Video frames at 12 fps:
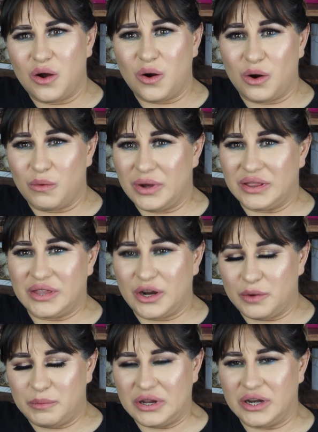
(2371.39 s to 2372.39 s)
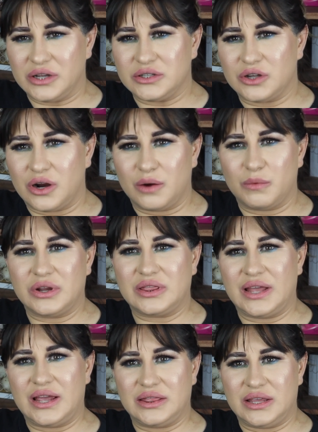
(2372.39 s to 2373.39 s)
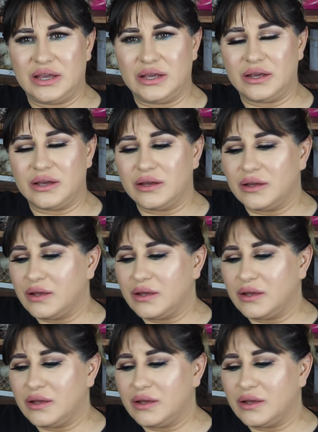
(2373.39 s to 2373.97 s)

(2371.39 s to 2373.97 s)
or what their opinions are, what they think.